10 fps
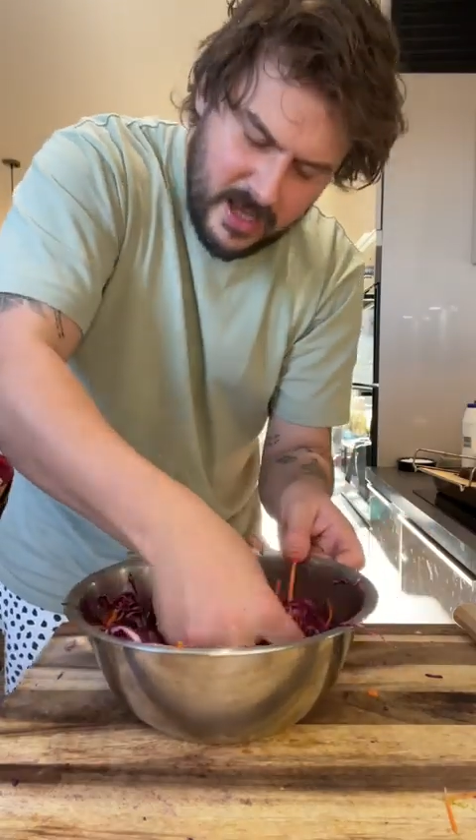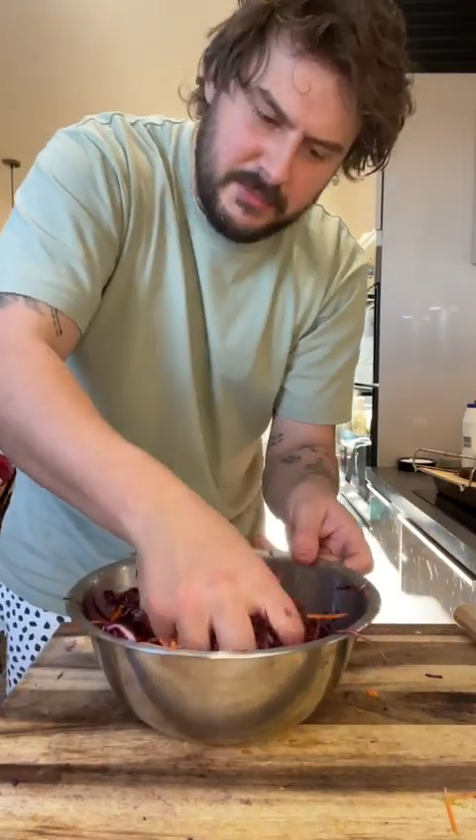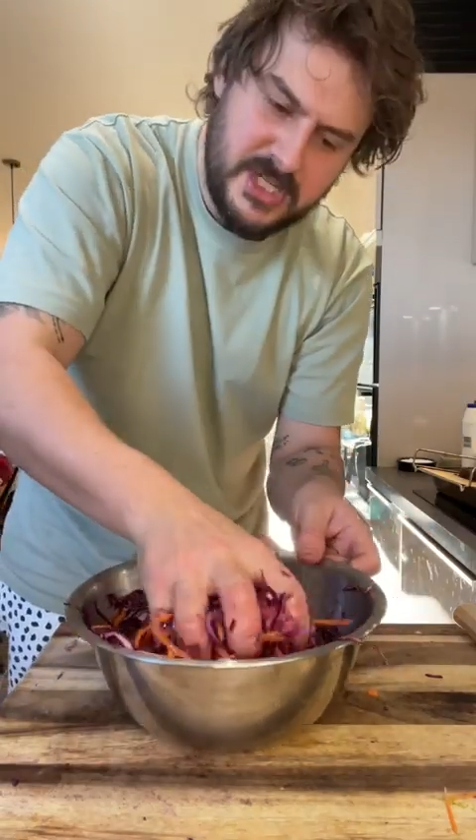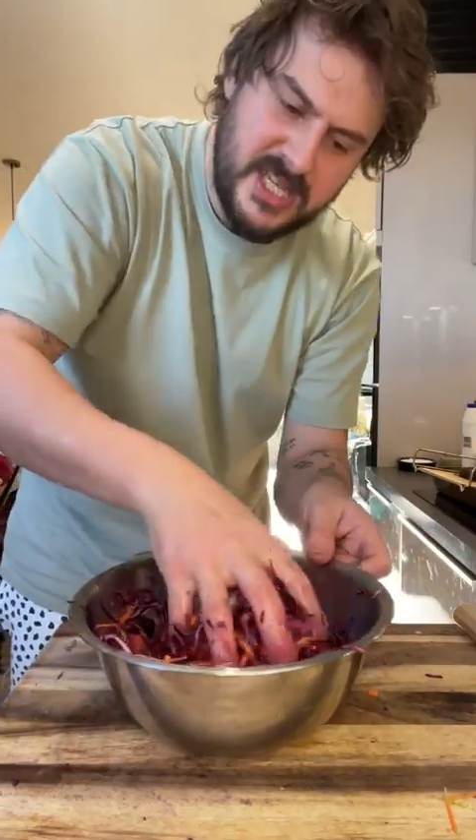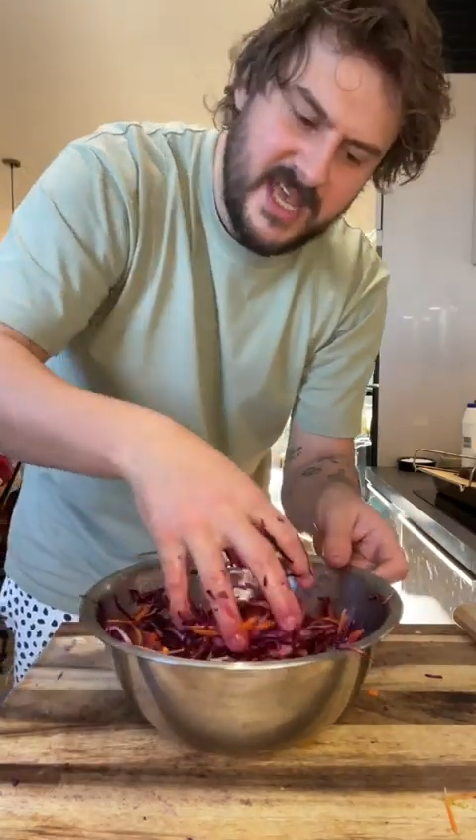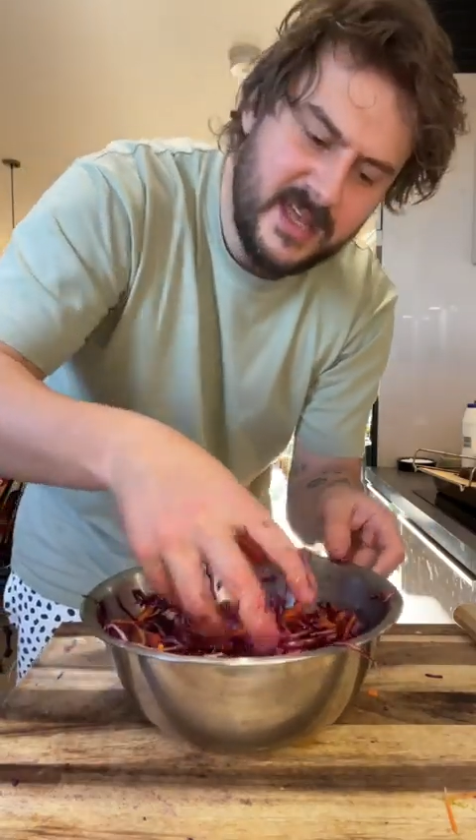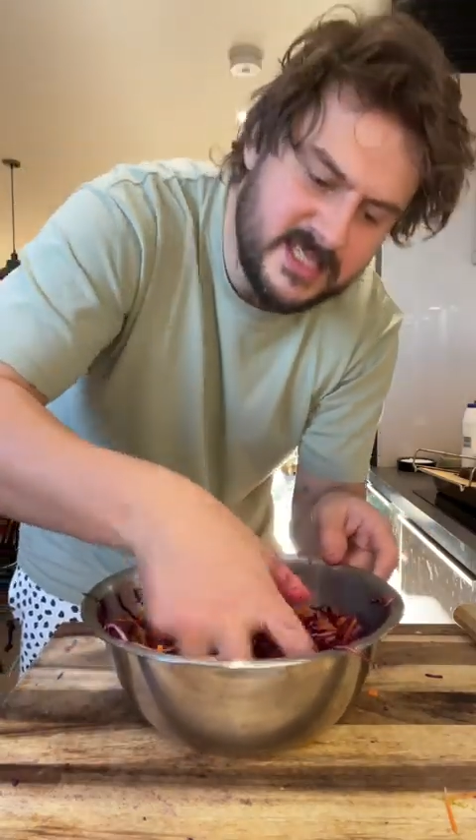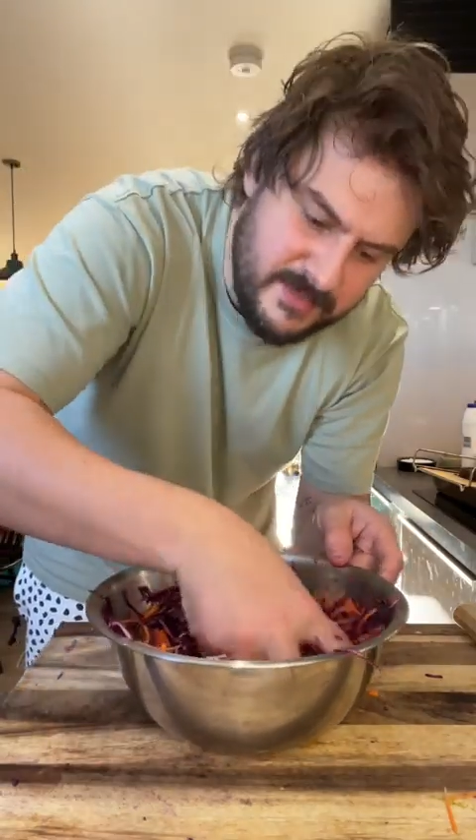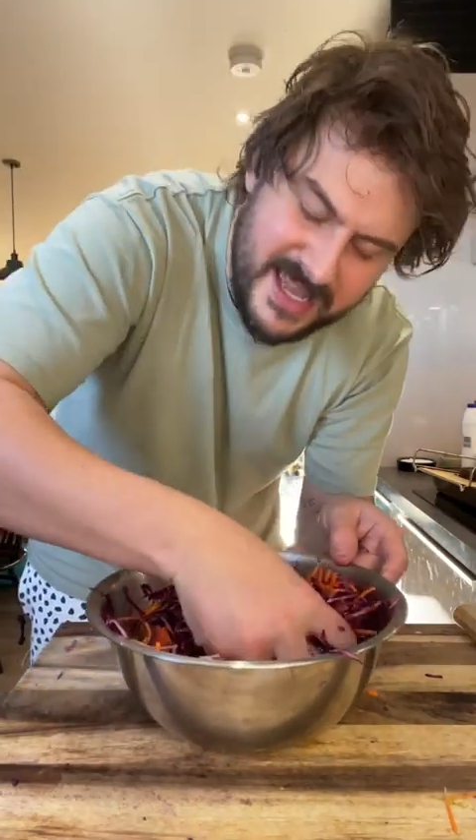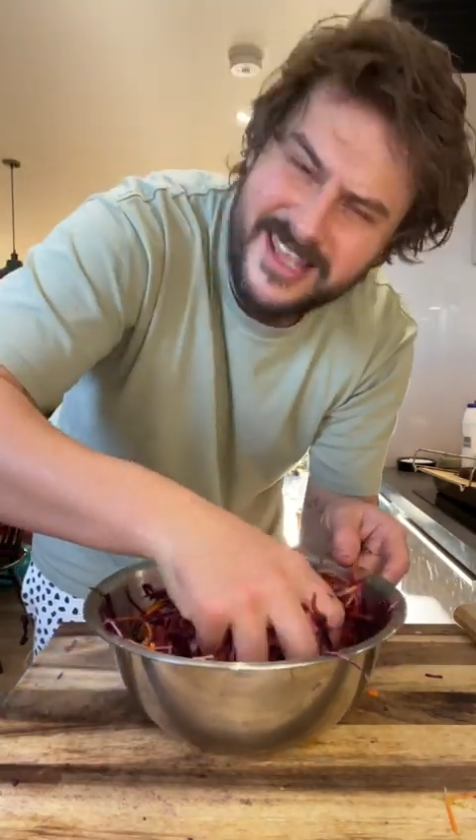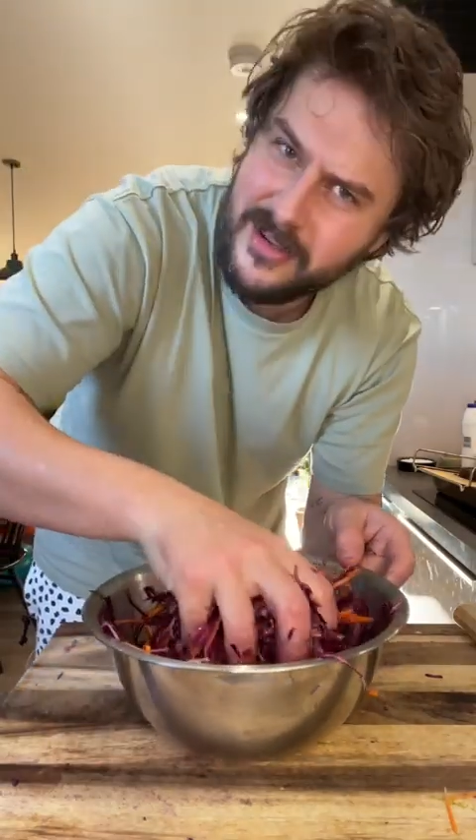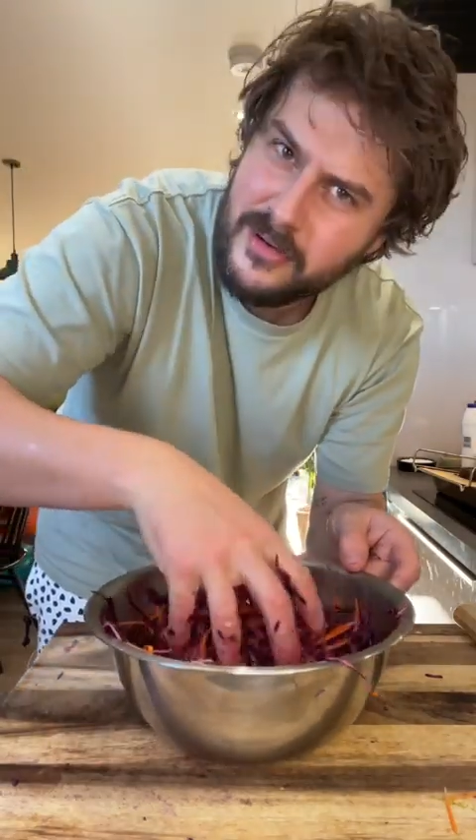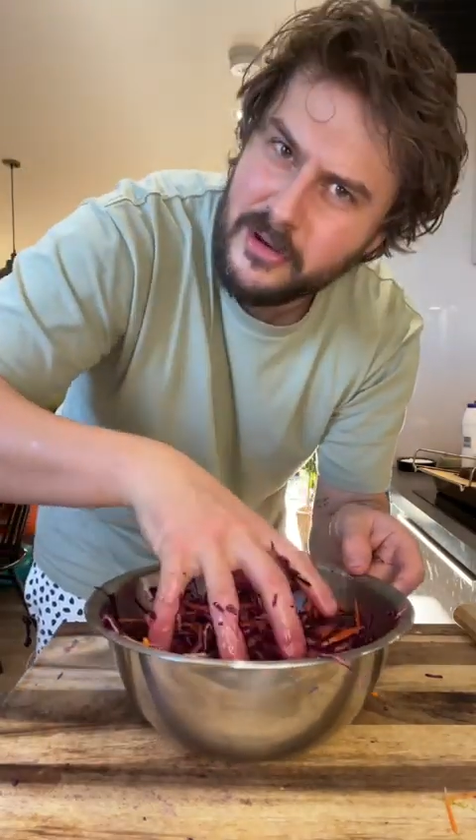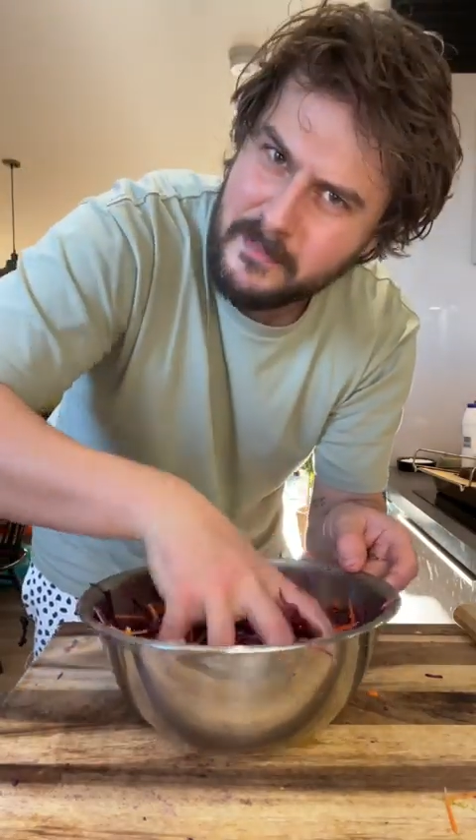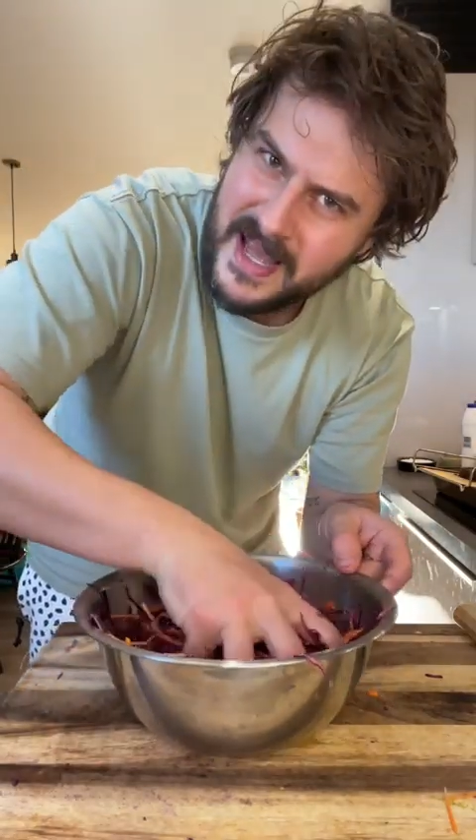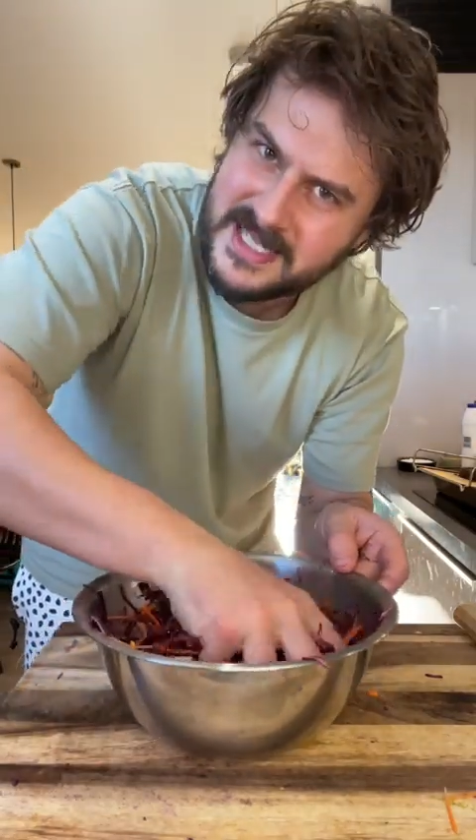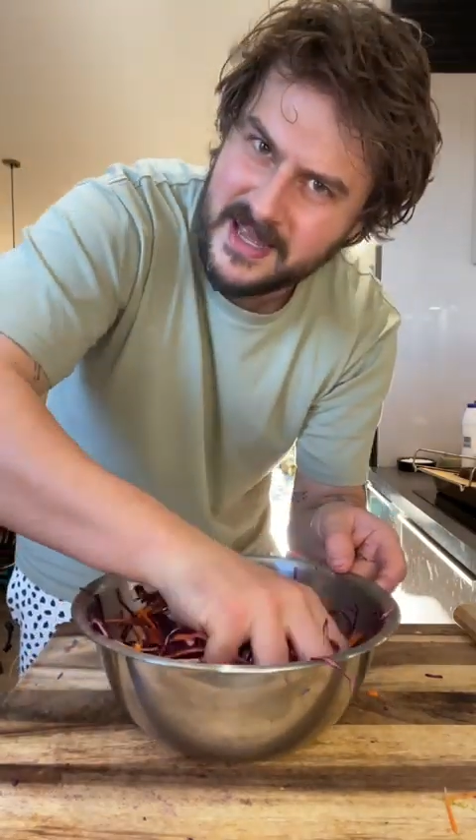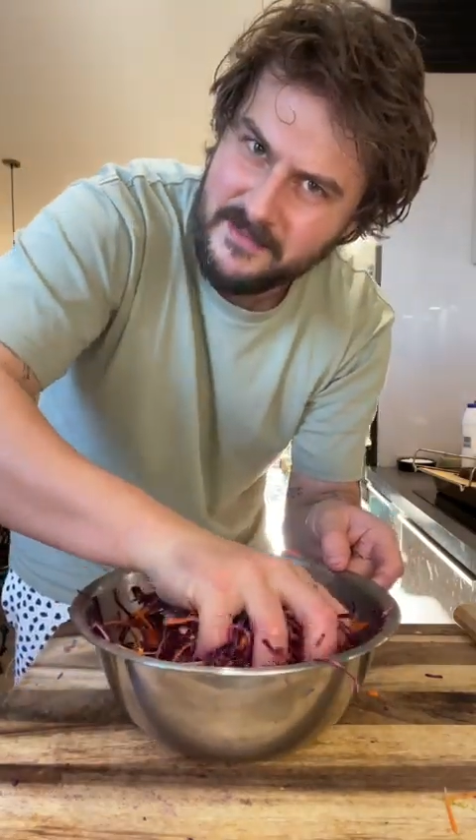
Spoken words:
I'm just here to make you look better.